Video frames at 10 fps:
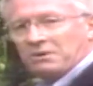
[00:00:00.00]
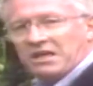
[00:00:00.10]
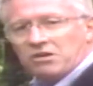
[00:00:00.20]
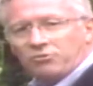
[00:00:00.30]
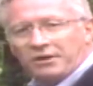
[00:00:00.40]
them
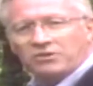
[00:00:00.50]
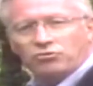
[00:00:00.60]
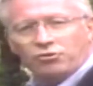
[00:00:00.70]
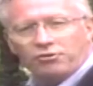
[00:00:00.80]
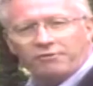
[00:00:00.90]
here
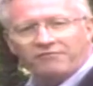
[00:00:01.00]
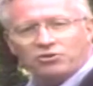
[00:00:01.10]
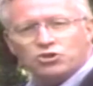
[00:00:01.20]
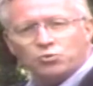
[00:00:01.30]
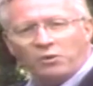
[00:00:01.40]
into the
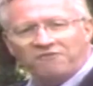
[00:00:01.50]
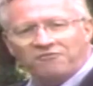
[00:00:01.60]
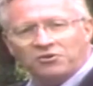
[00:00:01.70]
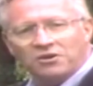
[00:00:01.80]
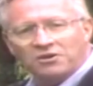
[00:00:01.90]
River
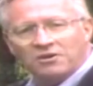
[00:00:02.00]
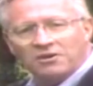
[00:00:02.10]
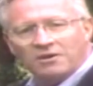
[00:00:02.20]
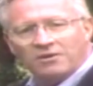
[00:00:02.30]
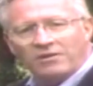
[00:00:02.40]
Swift.
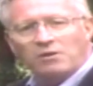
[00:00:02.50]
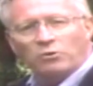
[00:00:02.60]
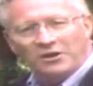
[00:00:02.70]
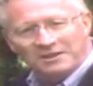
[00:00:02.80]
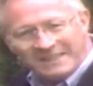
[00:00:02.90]
They
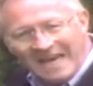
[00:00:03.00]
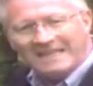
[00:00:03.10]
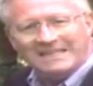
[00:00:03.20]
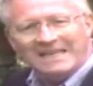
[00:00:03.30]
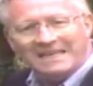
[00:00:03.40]
were
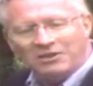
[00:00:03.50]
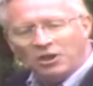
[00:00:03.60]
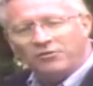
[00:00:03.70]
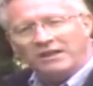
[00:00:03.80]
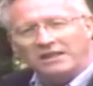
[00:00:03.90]
intending
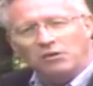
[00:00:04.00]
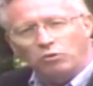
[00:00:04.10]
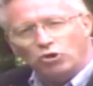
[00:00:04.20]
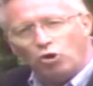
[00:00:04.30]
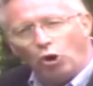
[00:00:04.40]
that they
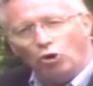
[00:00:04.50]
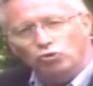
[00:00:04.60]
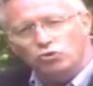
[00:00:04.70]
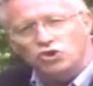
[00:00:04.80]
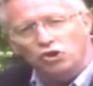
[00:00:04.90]
would
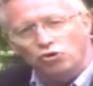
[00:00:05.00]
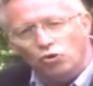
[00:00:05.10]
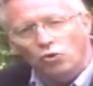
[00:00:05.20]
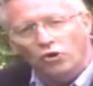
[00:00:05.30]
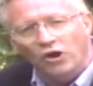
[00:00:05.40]
close the
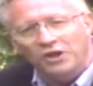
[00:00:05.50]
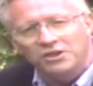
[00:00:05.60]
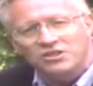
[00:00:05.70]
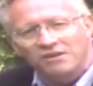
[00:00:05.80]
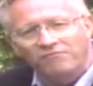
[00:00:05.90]
door
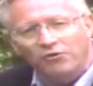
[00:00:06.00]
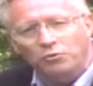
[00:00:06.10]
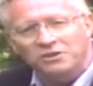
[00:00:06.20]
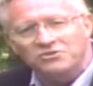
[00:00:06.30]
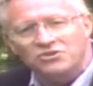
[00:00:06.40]
on his
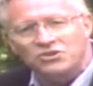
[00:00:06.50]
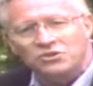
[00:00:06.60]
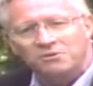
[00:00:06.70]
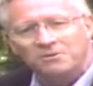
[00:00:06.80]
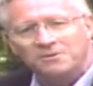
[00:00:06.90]

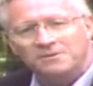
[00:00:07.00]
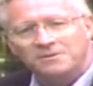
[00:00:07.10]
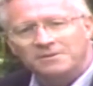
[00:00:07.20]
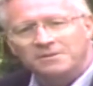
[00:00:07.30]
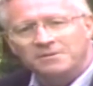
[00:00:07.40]
influence.
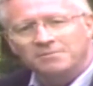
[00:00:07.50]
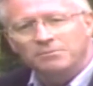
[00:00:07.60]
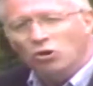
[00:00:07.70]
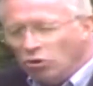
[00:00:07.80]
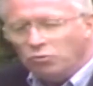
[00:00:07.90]

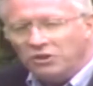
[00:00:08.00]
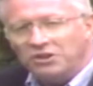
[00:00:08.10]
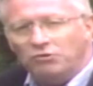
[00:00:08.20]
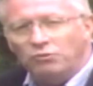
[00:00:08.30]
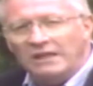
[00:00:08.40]
But look
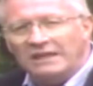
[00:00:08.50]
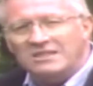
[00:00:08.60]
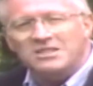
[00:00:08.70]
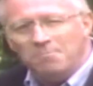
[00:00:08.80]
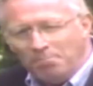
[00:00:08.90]
what they
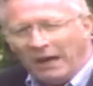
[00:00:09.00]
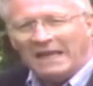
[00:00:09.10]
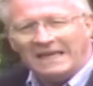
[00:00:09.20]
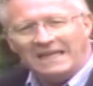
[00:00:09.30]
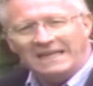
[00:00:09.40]
really
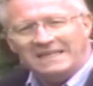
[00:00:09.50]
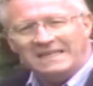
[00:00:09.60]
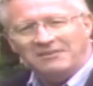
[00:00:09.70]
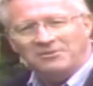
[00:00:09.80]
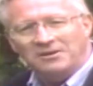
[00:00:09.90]
symbolically
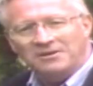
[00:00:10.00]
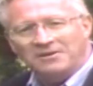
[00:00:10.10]
did.